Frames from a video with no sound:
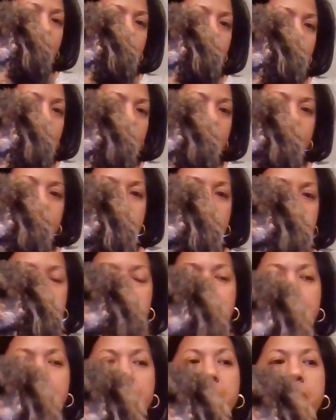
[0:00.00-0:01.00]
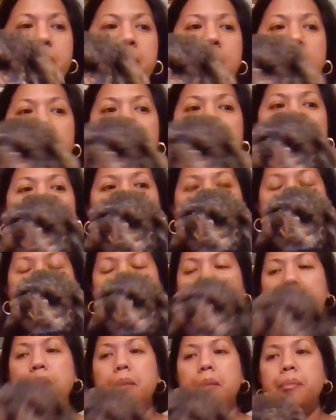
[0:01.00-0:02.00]
Julie.
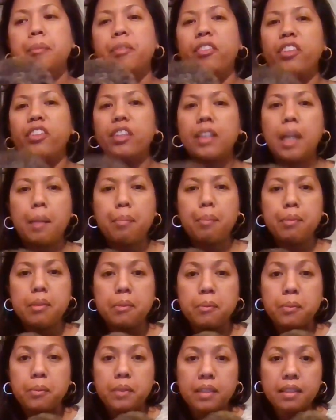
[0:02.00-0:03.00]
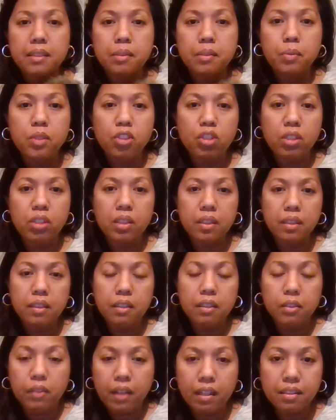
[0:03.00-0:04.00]
Um, for a couple of weeks, we started
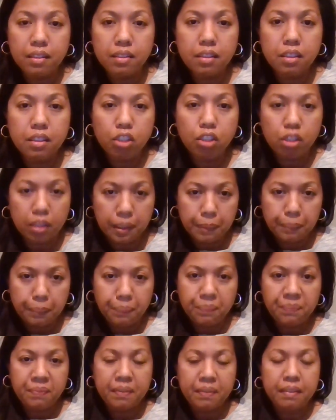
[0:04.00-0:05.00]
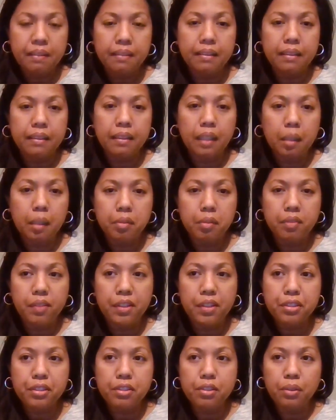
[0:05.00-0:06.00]
our Etsy shop. The name of
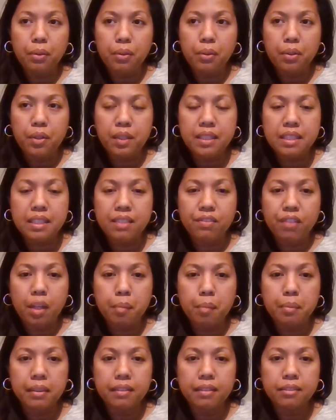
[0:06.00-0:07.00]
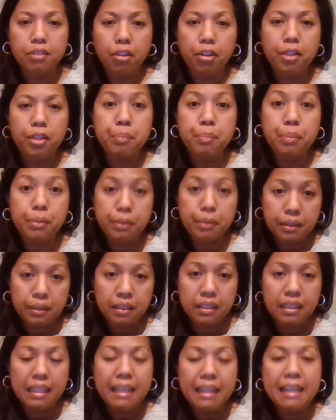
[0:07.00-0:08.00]
our store is Family Toy
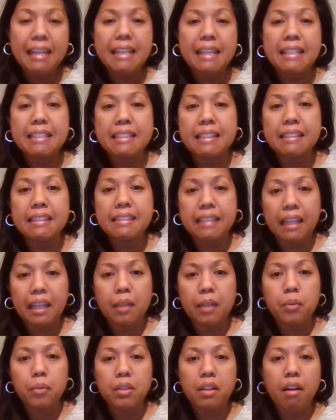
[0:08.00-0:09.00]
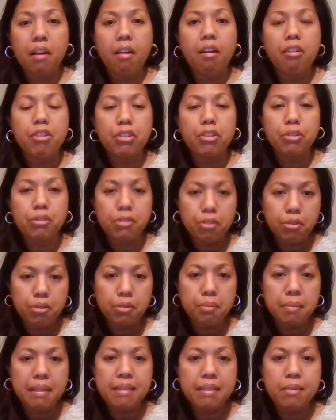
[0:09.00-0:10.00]
Poodle. It's the same with our
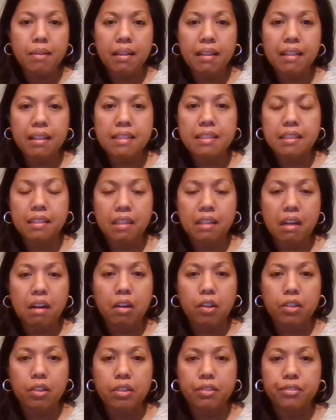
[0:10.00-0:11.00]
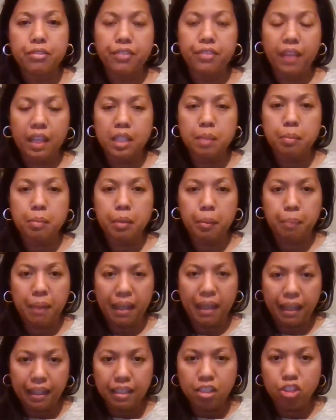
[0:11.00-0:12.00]
YouTube as well as our Facebook
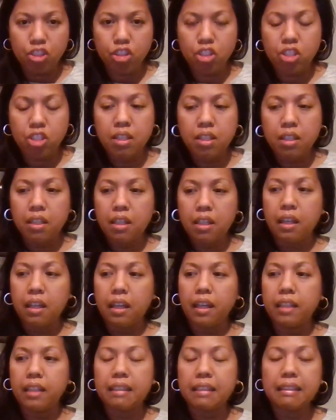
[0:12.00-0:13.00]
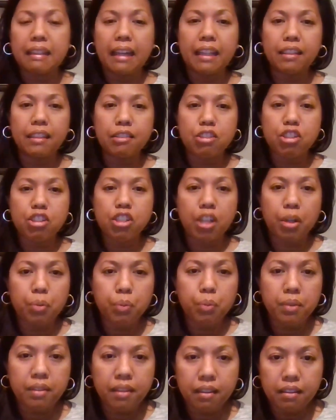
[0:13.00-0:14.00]
page. And I'd like to share
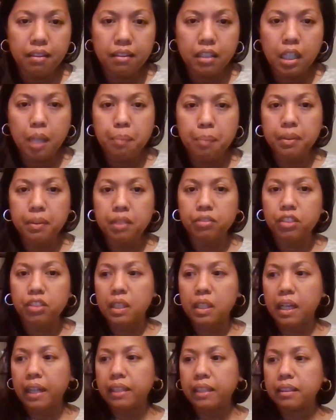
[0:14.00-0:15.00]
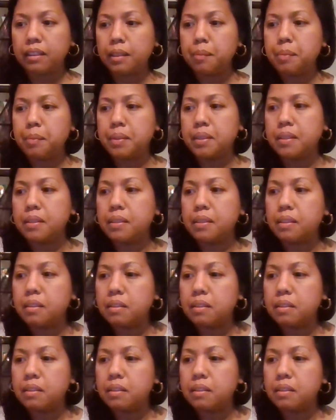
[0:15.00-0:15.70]
with you a couple of our items.